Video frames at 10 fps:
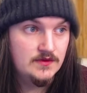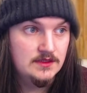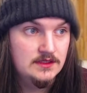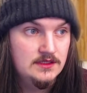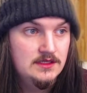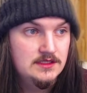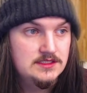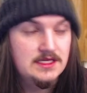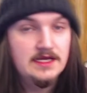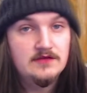it
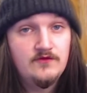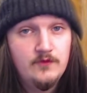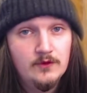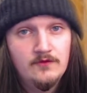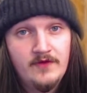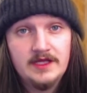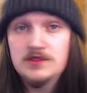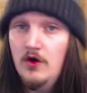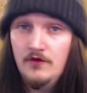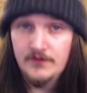to get its full effect
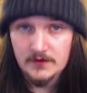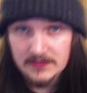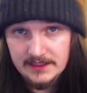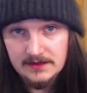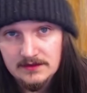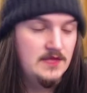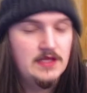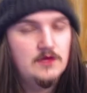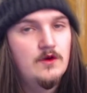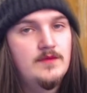off your leader.
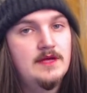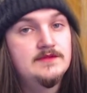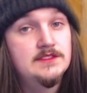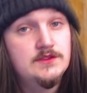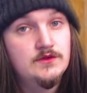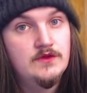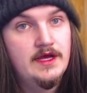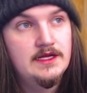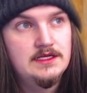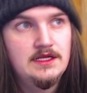And you won't be able to do
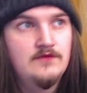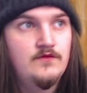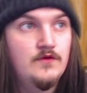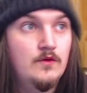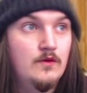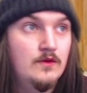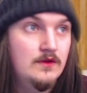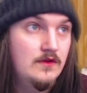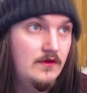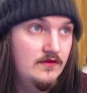that if your
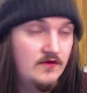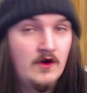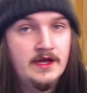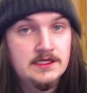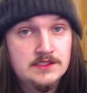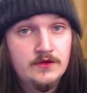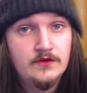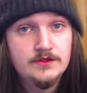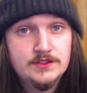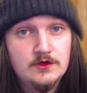entire
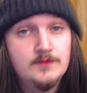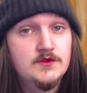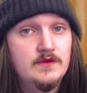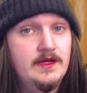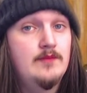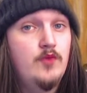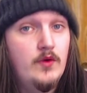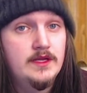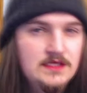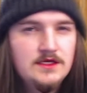turn stops on that
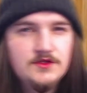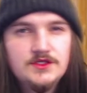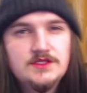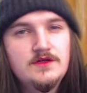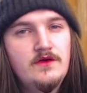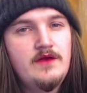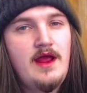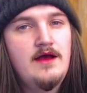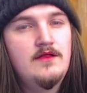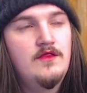point. Just note
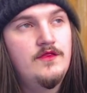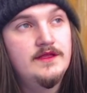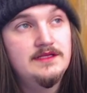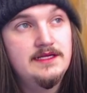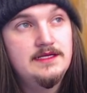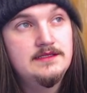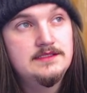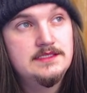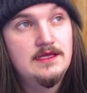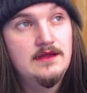how the
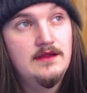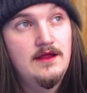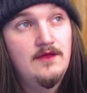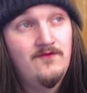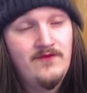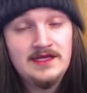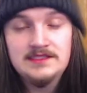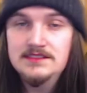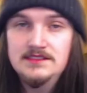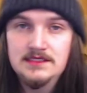leader's
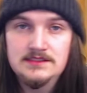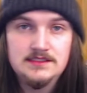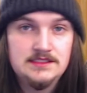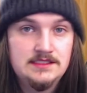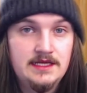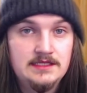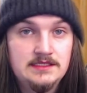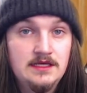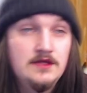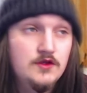effect doesn't state
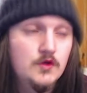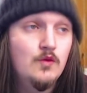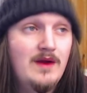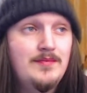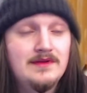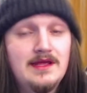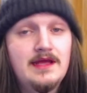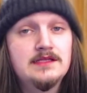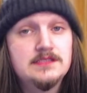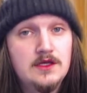your weapon
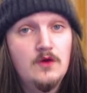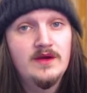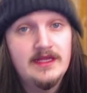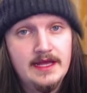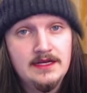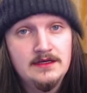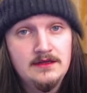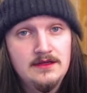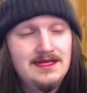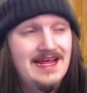gains go again.
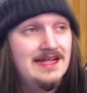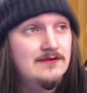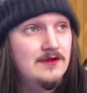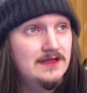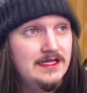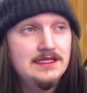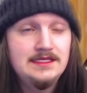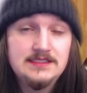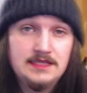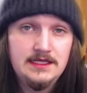It clearly
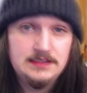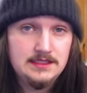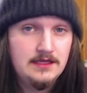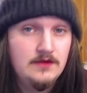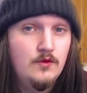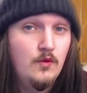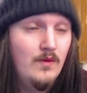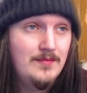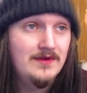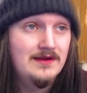states that your
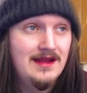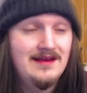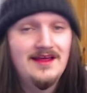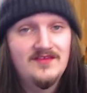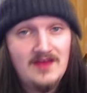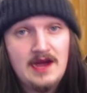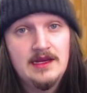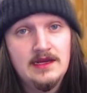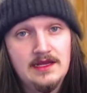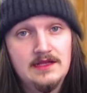weapon can attack
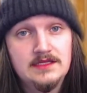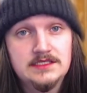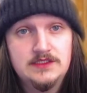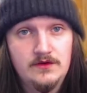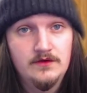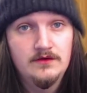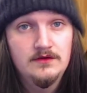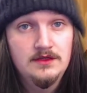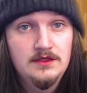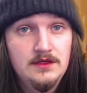again this turn.
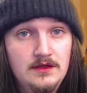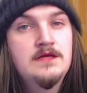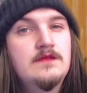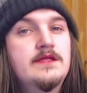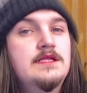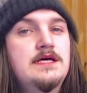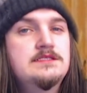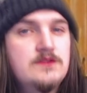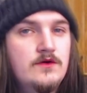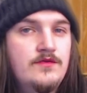The last
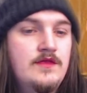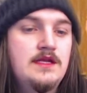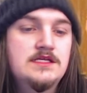Dorinthea